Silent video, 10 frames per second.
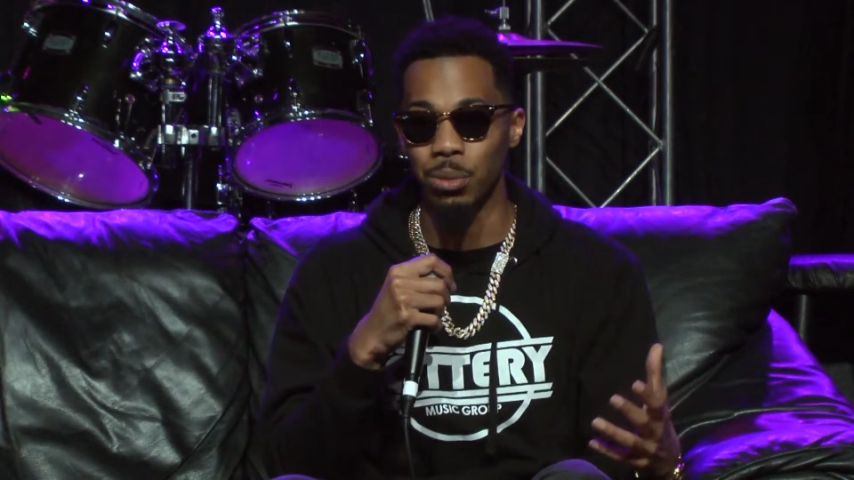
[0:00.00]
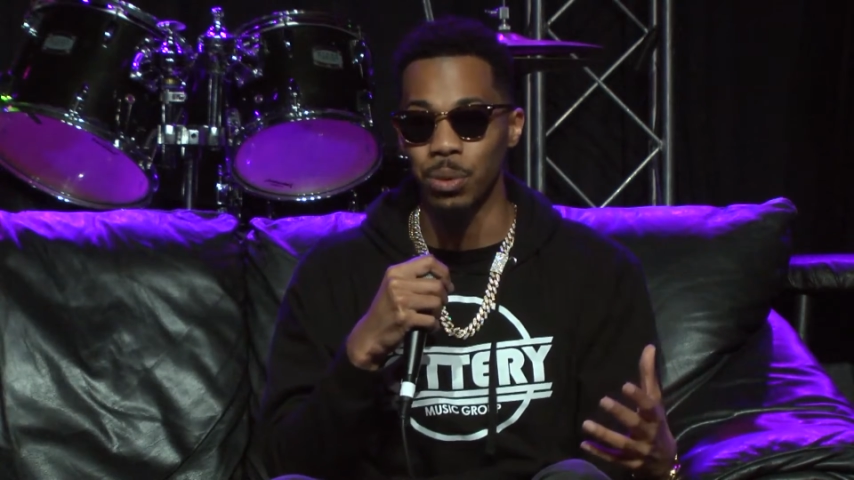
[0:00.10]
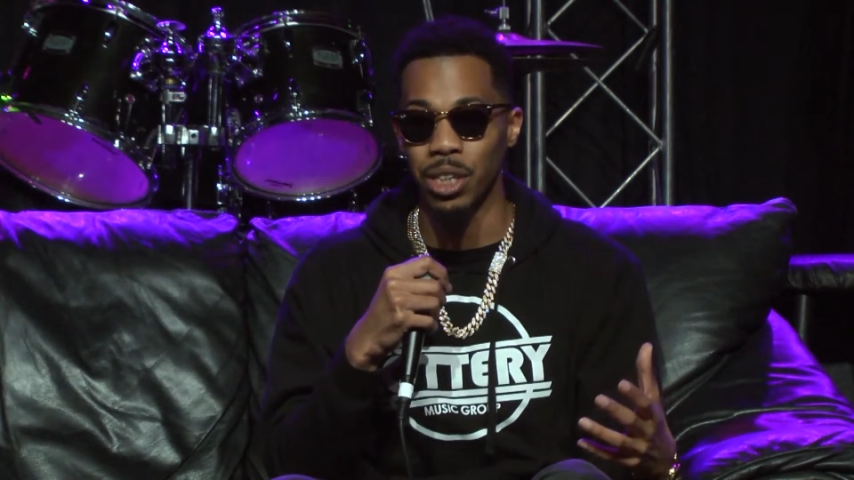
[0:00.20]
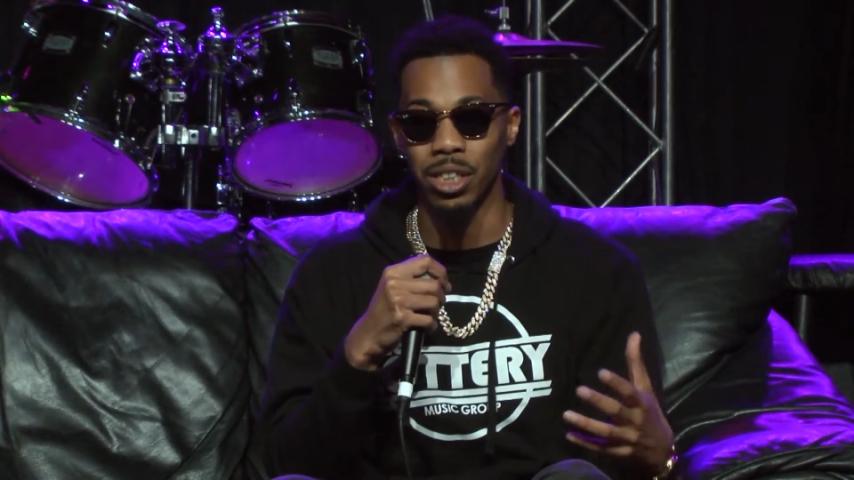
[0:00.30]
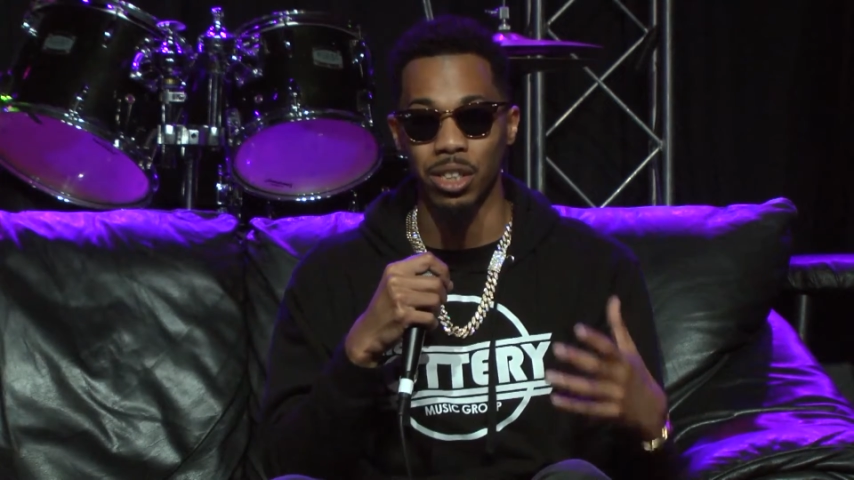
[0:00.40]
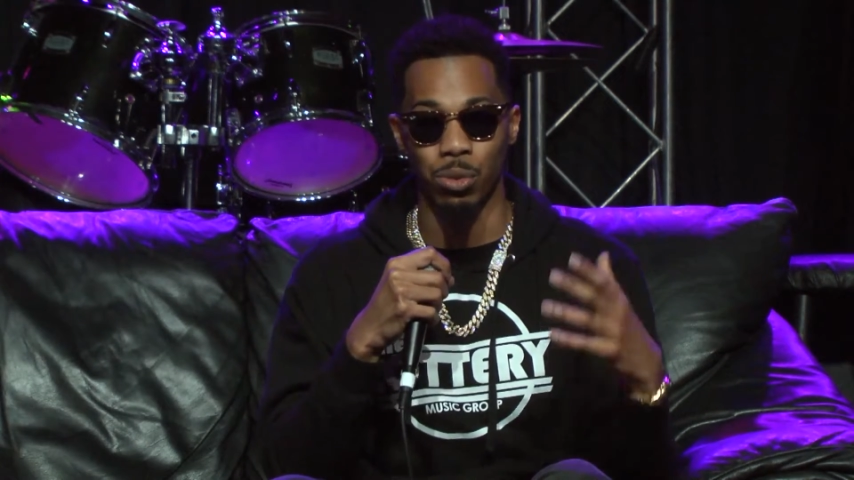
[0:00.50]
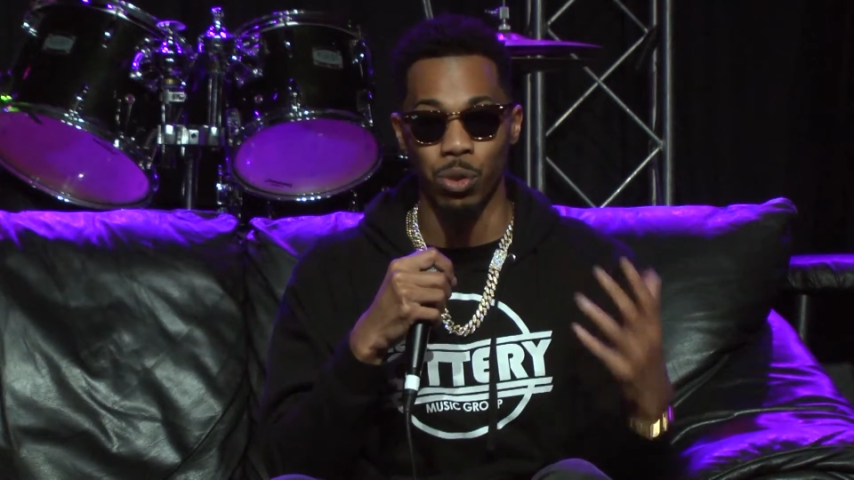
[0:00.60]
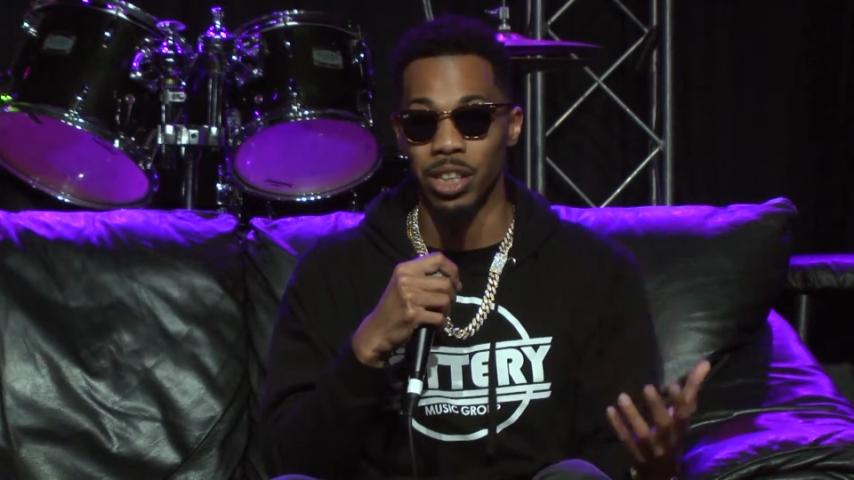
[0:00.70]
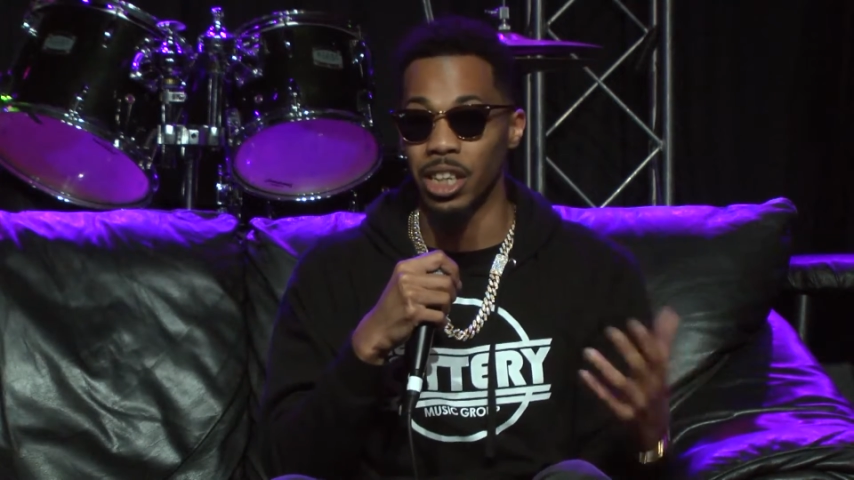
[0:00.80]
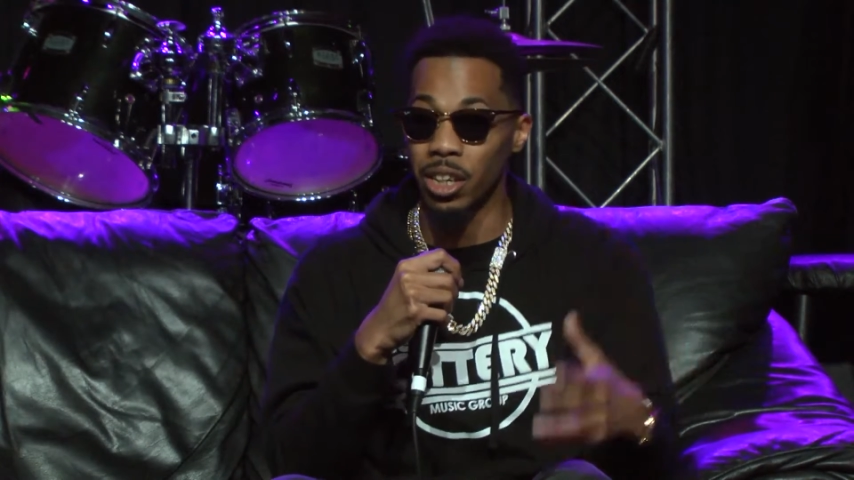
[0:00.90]
someone to
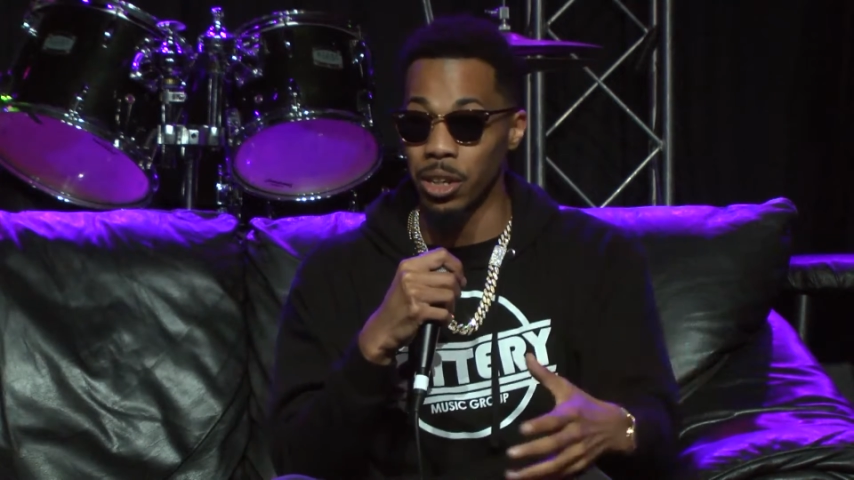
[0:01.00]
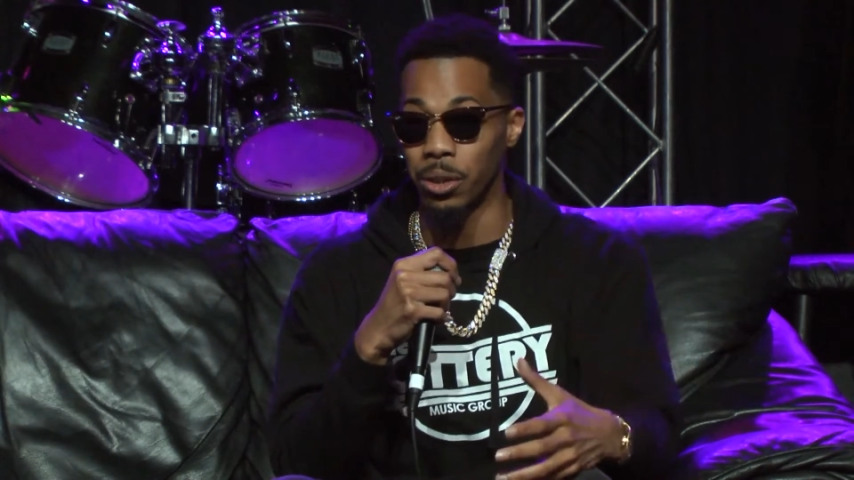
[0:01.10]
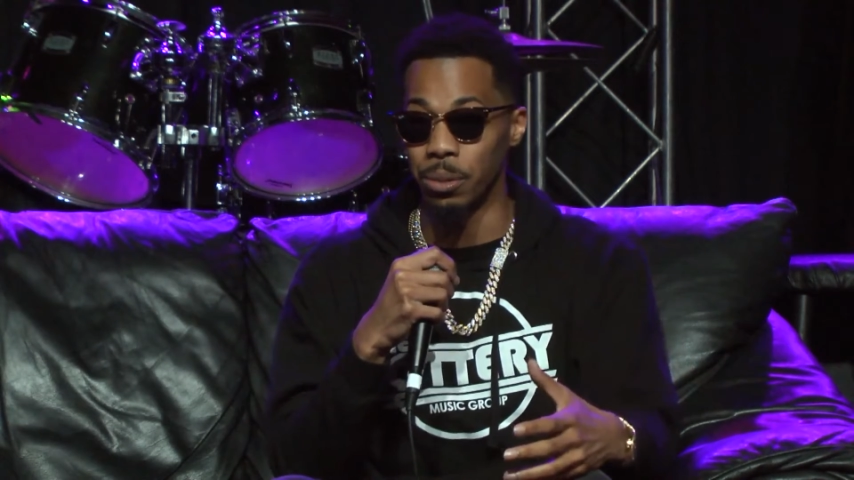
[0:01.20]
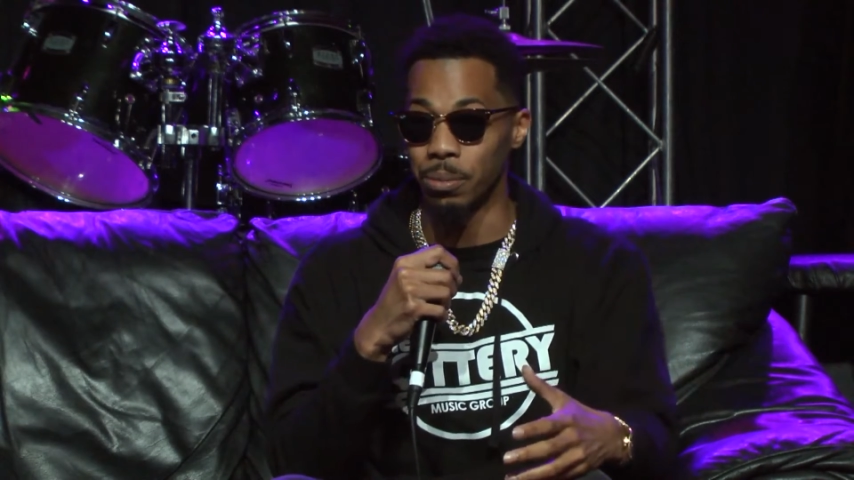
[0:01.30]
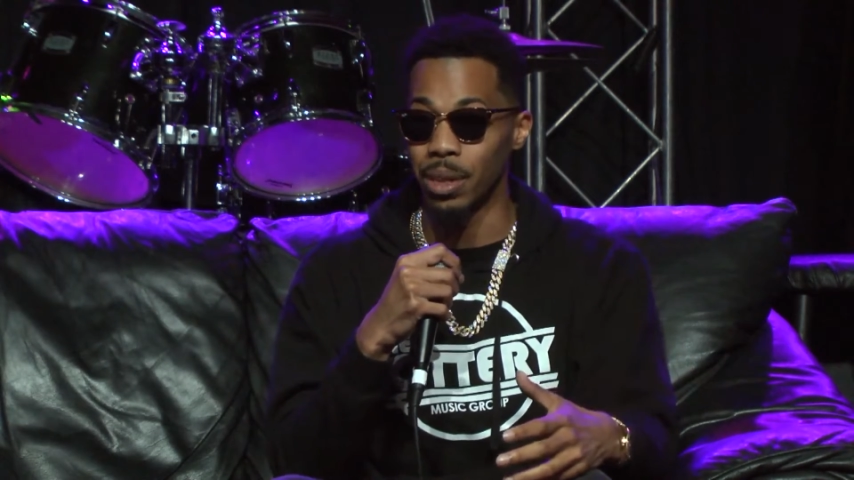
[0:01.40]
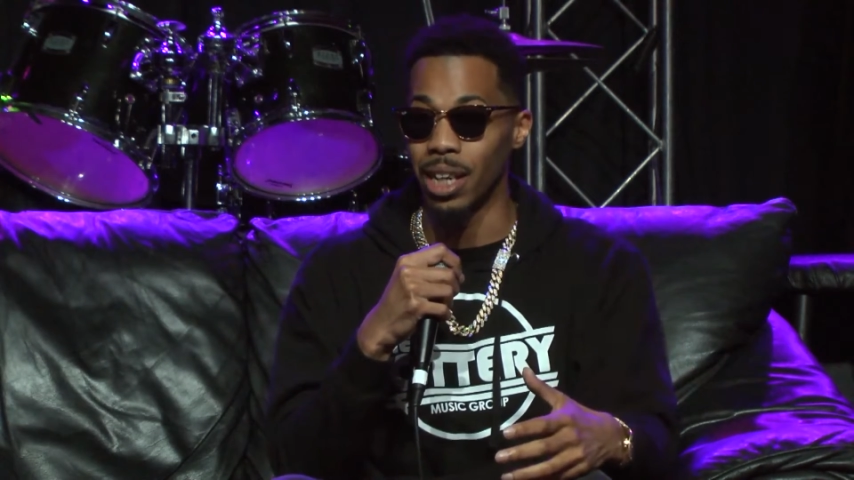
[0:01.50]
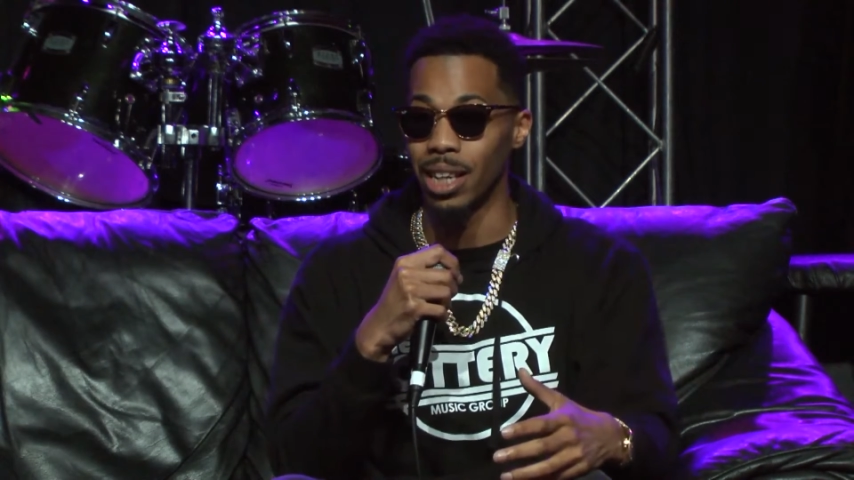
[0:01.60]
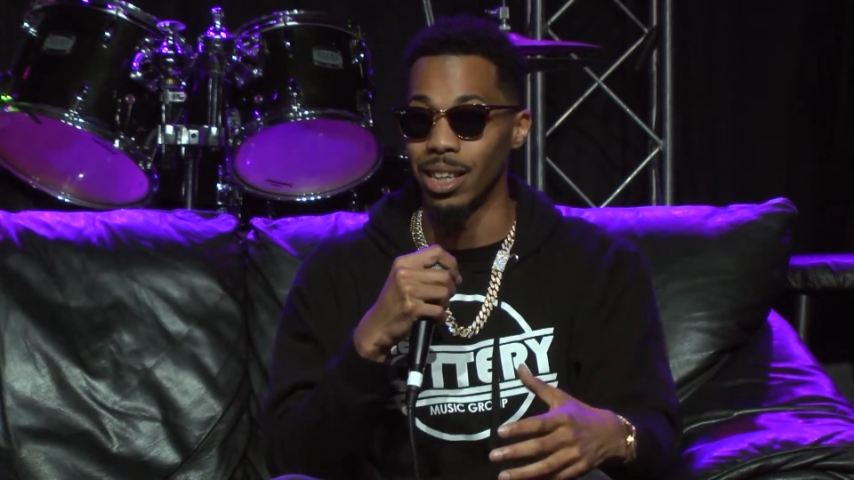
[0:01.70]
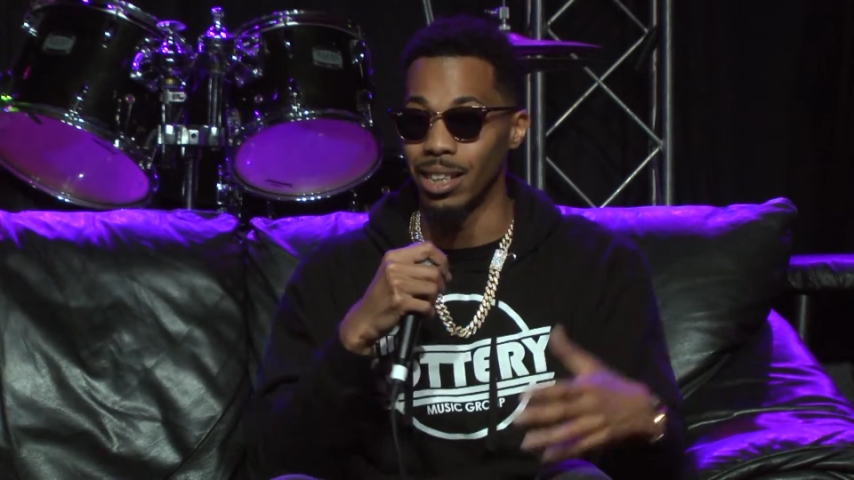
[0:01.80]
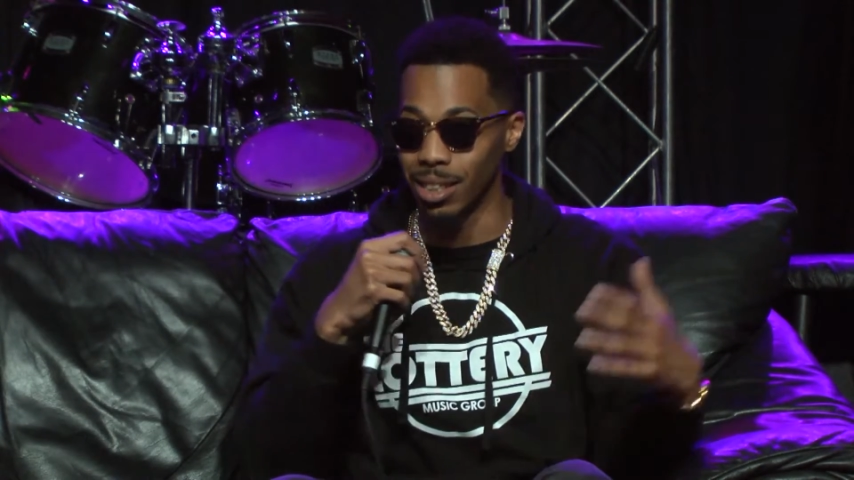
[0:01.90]
run their home,
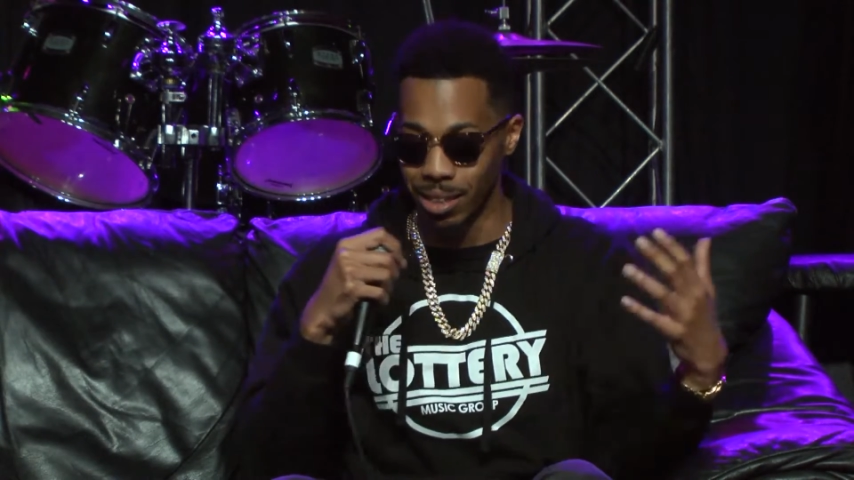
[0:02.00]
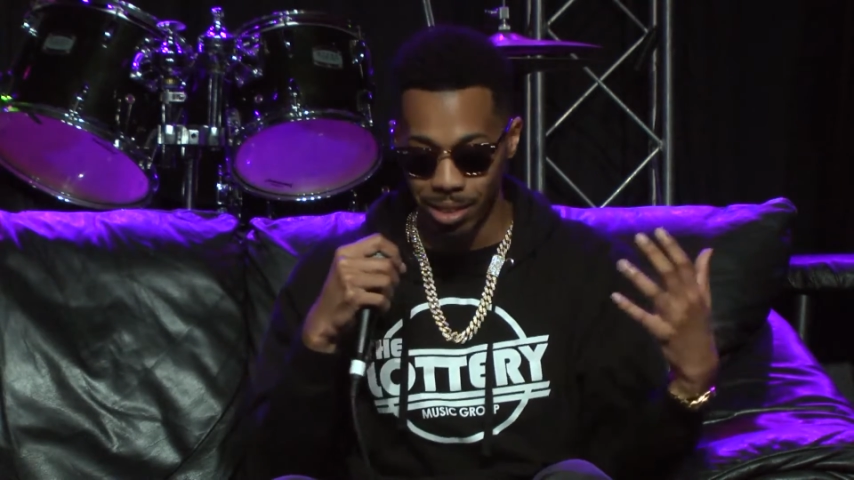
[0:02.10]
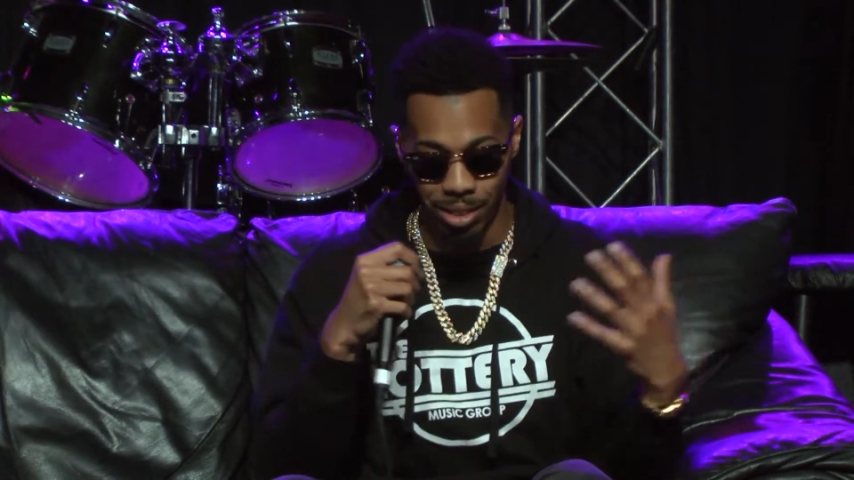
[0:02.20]
and